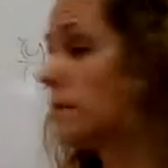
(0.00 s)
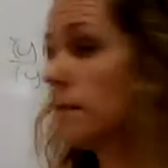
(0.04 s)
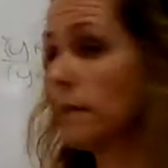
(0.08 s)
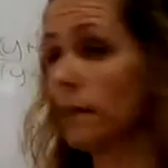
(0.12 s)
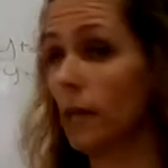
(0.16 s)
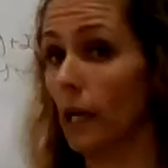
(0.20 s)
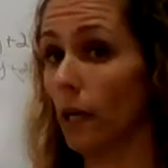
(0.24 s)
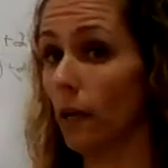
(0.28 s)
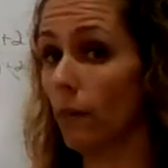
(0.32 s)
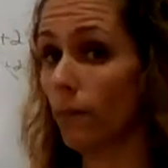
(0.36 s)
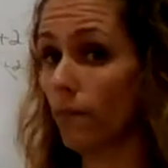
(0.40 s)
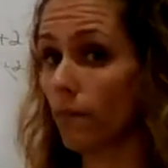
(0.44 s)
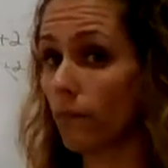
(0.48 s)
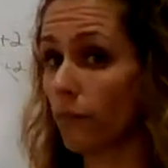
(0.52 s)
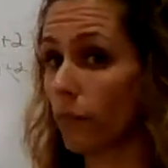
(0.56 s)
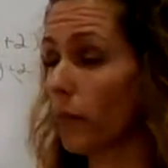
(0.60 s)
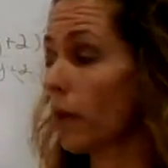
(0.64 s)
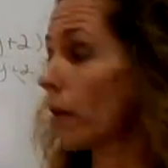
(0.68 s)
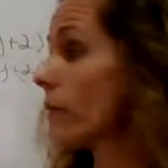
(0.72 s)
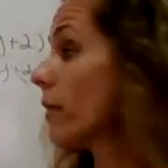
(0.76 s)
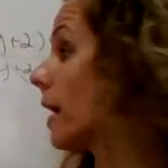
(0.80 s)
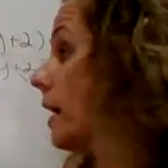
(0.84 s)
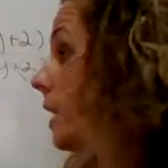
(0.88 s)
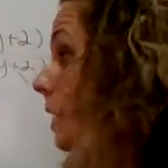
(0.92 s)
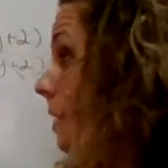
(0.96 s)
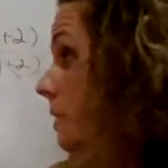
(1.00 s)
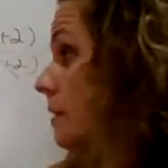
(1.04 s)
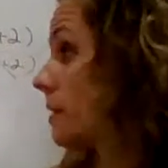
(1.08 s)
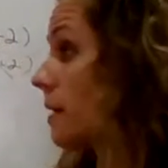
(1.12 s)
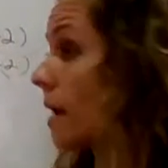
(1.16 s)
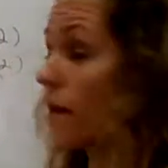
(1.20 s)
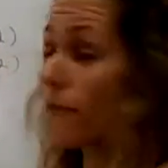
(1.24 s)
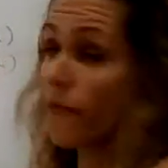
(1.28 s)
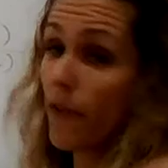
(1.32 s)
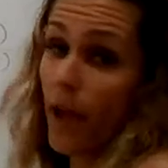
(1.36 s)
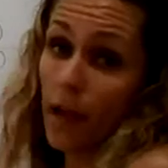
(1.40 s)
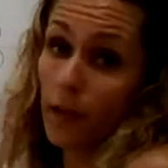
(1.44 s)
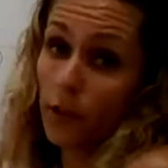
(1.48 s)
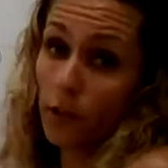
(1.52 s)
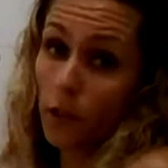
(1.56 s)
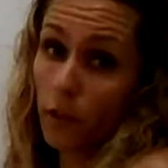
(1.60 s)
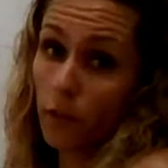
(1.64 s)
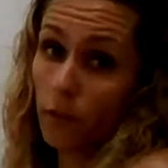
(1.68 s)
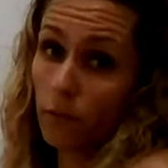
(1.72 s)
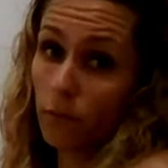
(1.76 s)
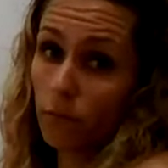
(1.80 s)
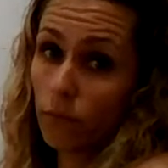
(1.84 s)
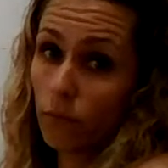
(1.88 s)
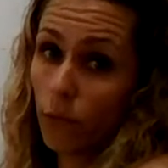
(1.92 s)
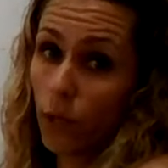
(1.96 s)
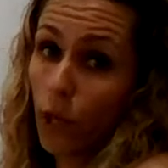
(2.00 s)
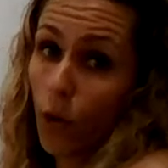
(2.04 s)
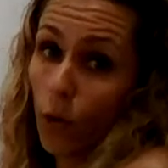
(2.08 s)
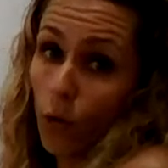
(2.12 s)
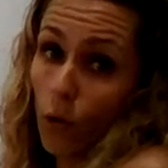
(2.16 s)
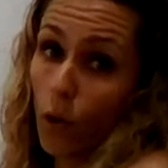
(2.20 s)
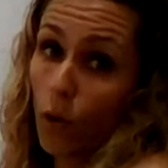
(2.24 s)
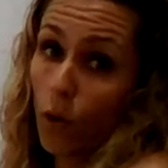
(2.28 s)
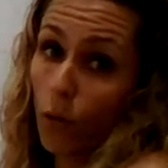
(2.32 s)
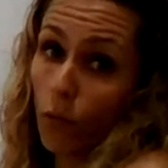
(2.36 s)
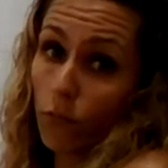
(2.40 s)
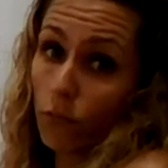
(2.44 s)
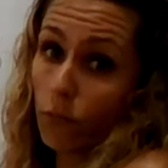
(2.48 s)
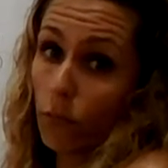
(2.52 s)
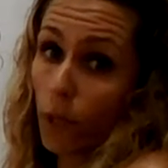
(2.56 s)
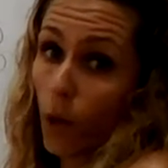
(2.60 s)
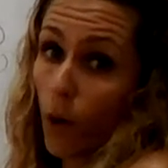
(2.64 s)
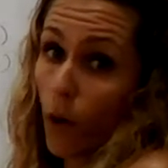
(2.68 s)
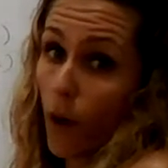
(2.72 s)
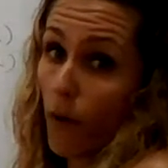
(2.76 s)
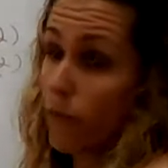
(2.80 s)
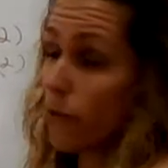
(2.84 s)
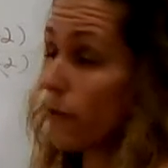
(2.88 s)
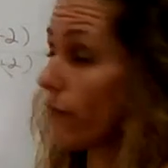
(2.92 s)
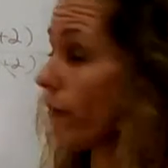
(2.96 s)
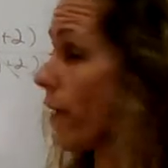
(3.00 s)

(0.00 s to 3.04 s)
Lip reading: see that it is not factored. We don't have the